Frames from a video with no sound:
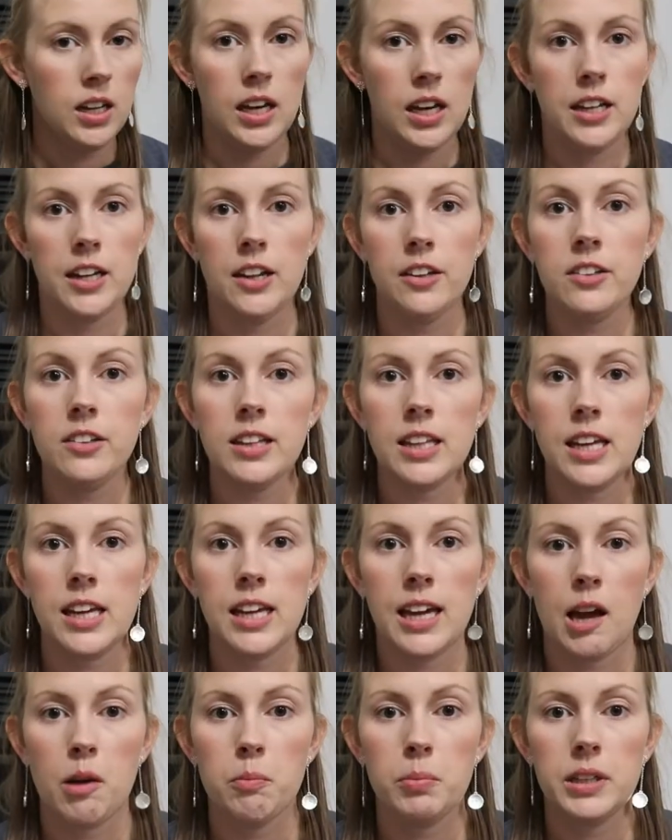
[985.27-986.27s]
Another
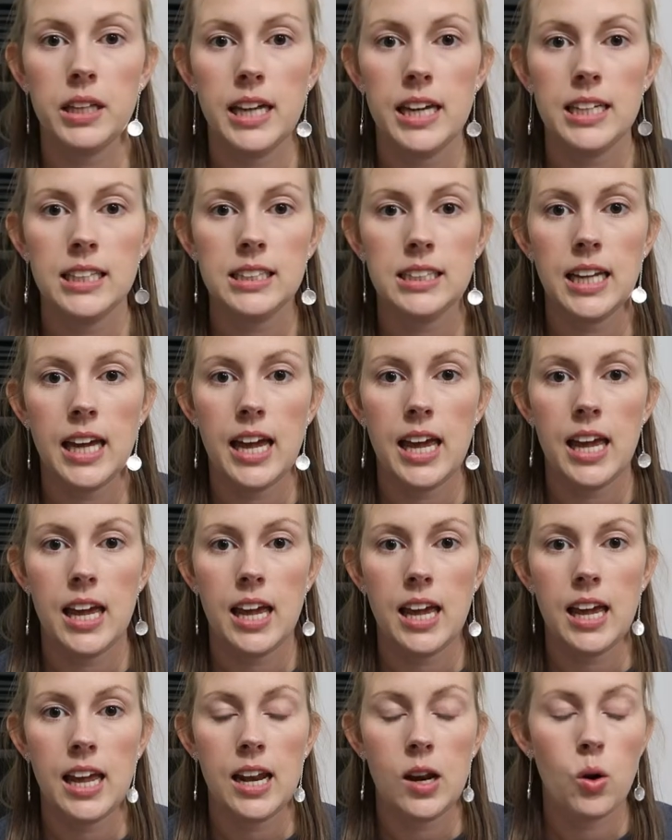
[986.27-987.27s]
thing, I placed
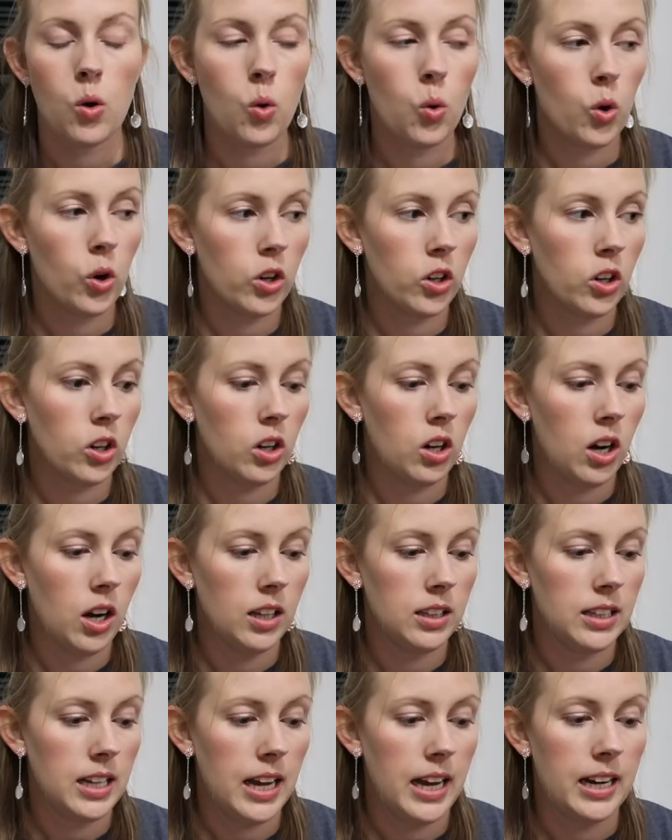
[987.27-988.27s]
an order
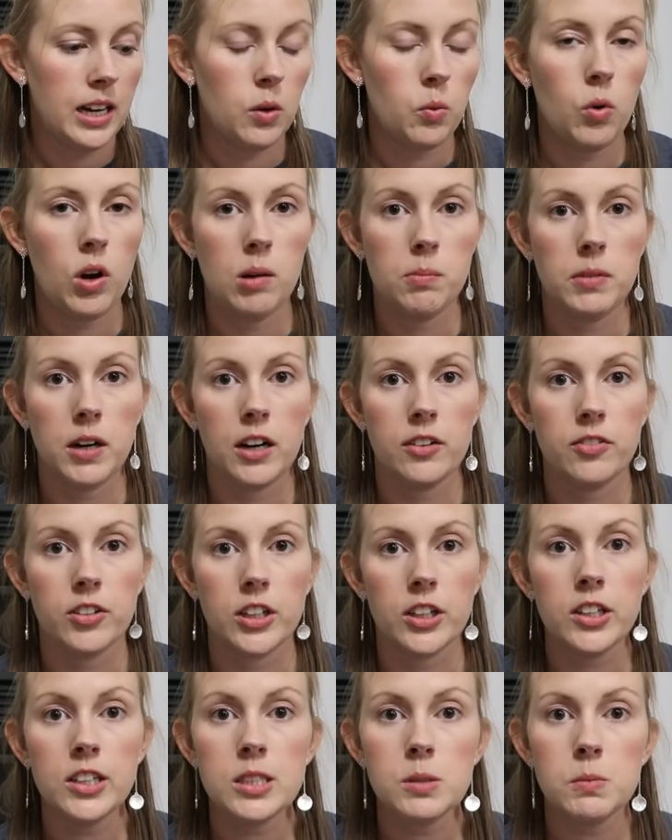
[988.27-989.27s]
online at Walmart for
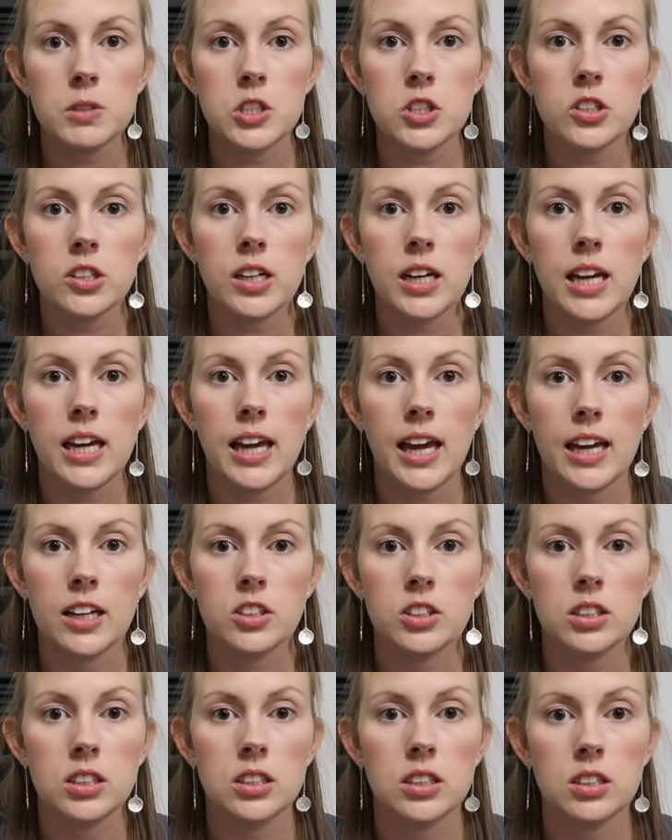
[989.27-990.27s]
a Christmas tree, and
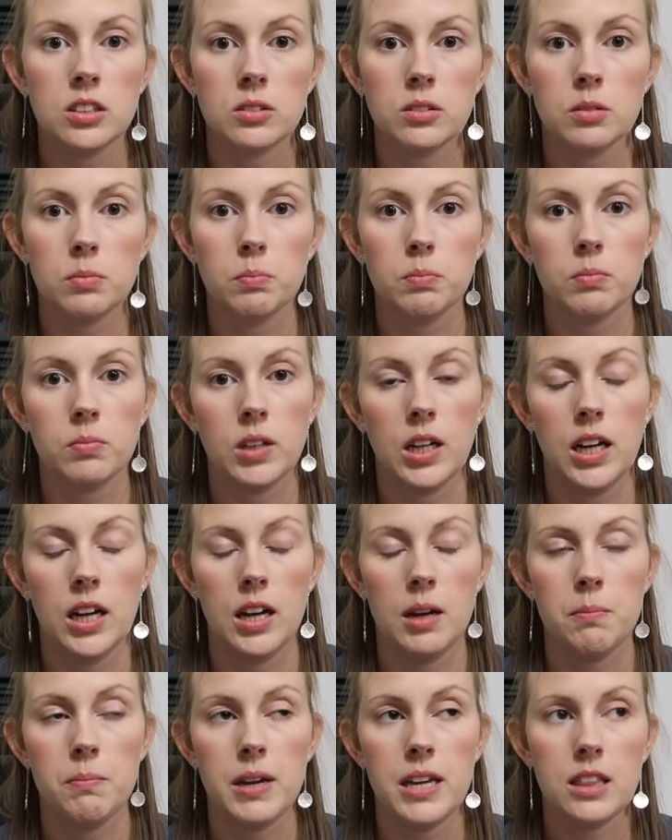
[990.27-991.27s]
just to
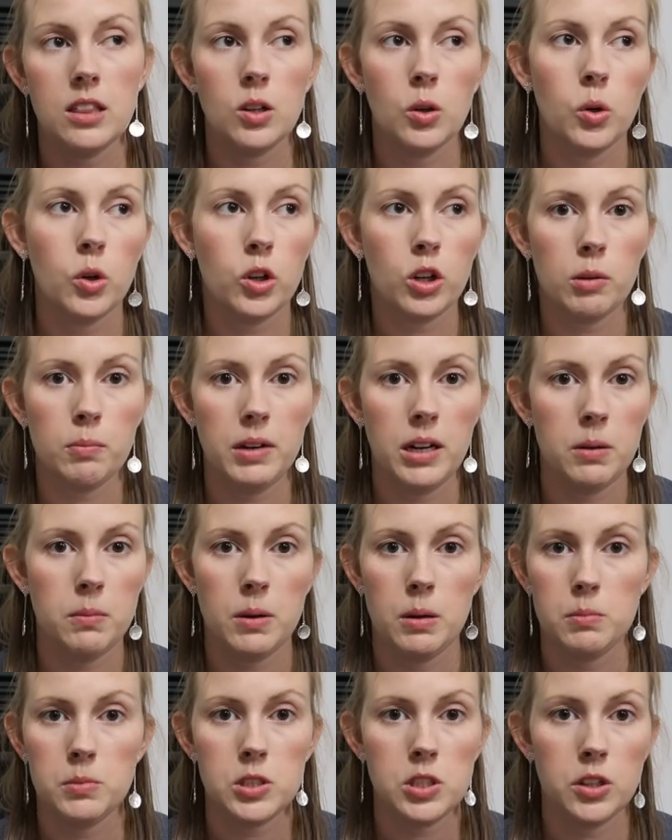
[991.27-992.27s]
meet the order
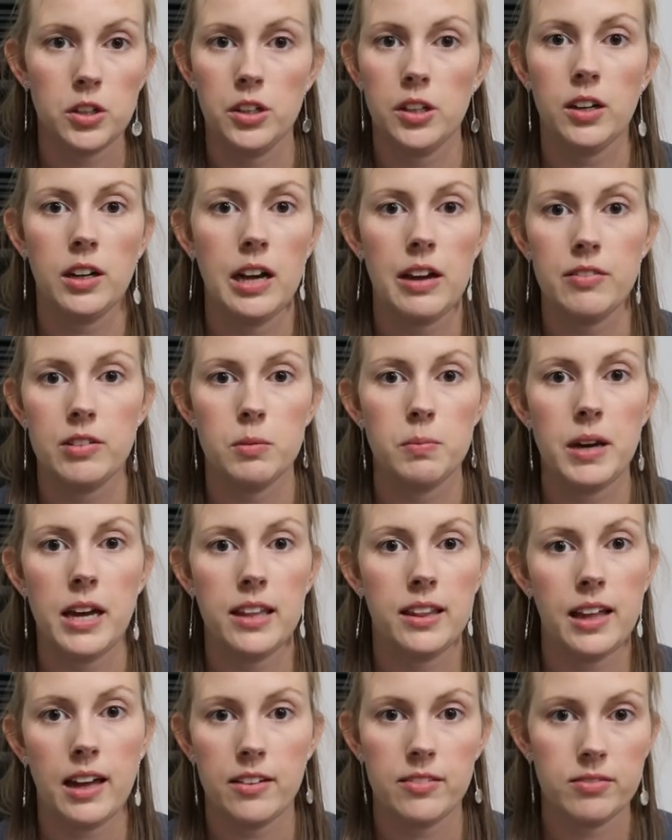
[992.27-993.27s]
minimum so you don't have to pay
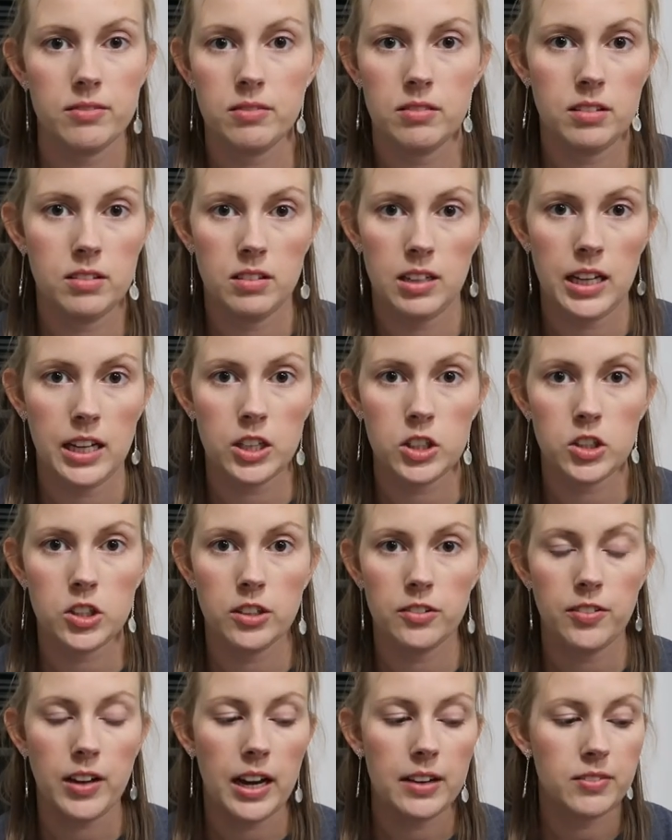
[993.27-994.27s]
that
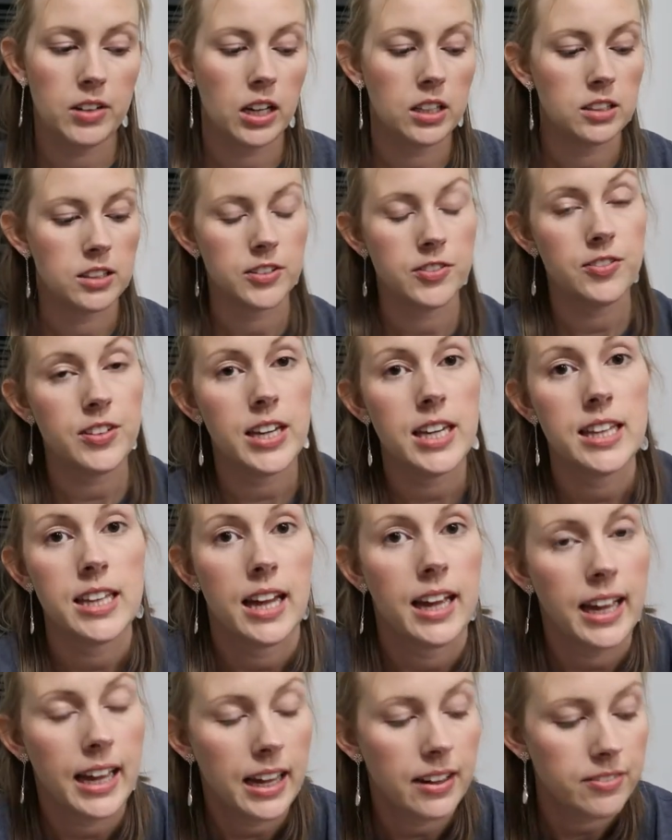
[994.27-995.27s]
extra $5 fee they
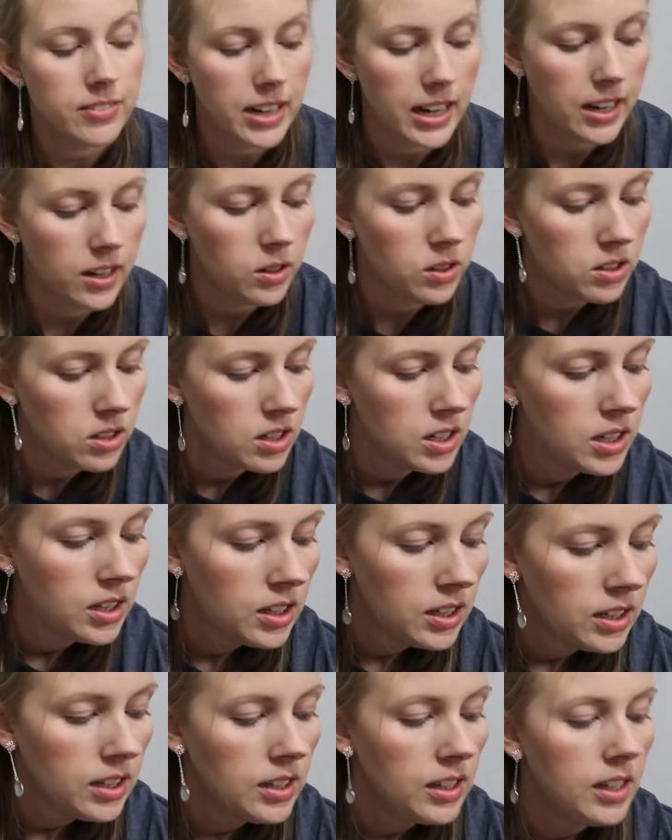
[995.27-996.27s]
have now,
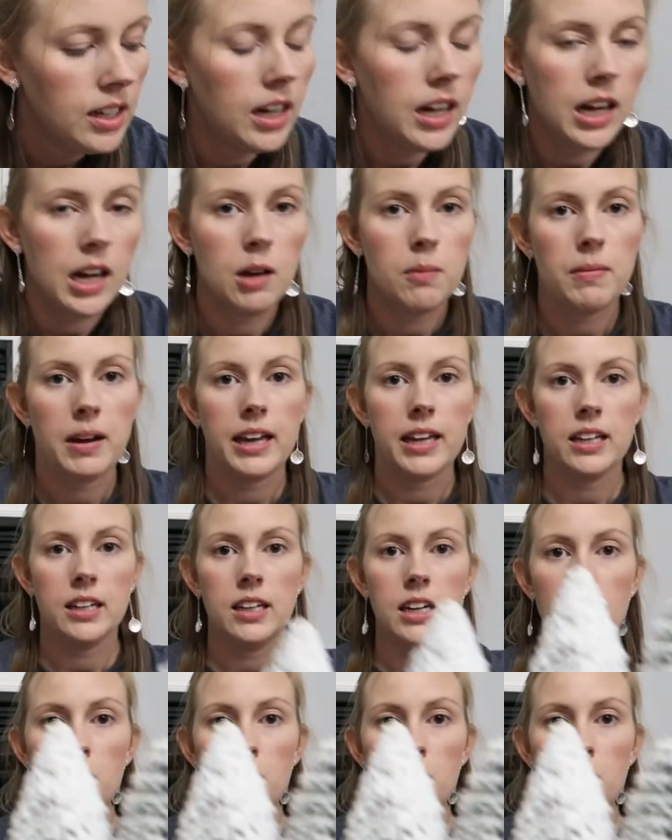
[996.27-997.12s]
I ended